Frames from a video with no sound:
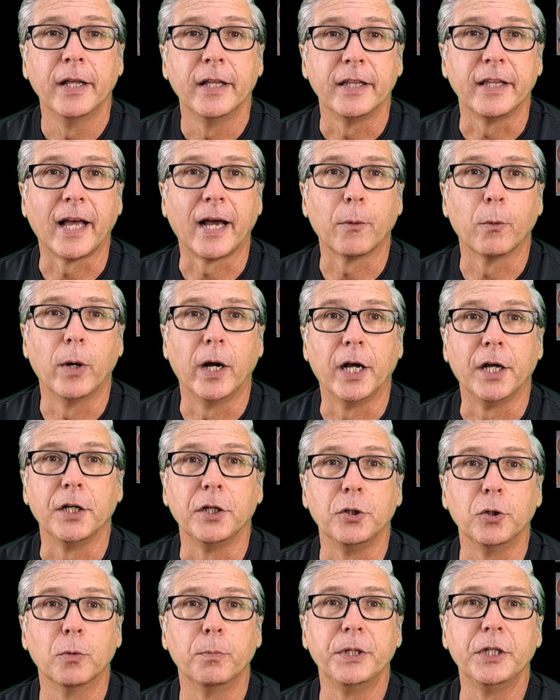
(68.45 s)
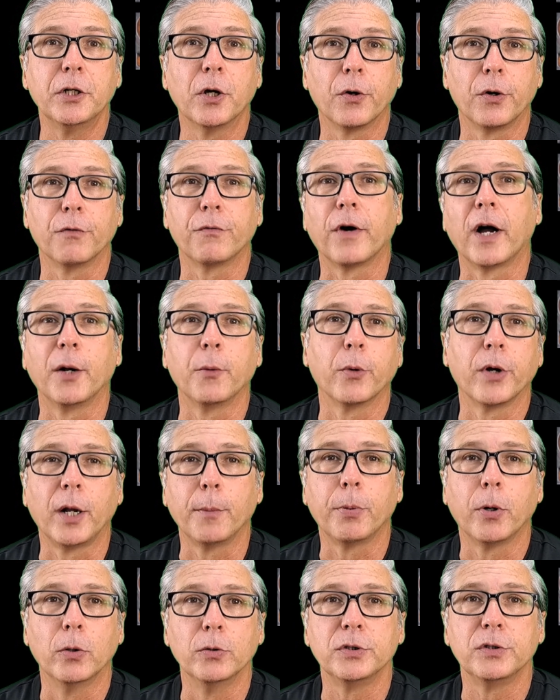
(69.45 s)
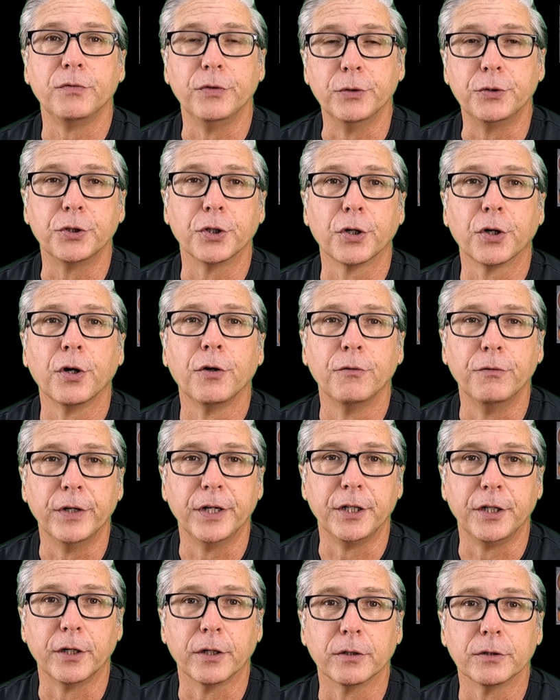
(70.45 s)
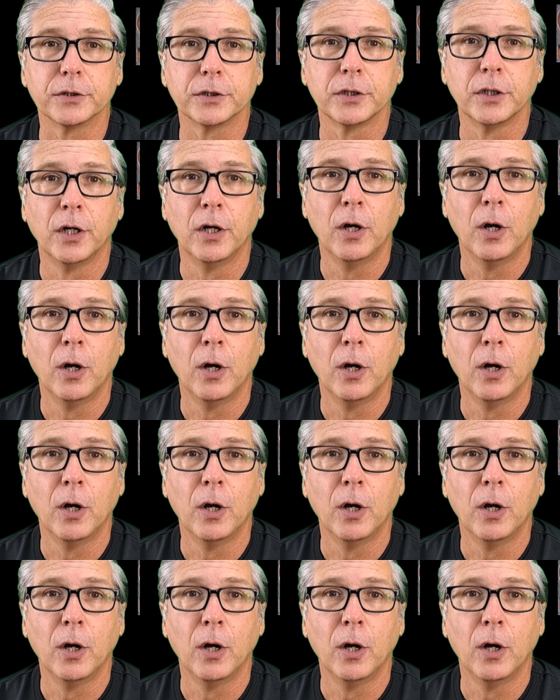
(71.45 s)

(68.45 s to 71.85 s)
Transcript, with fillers: That way, you'll be notified when I post future videos.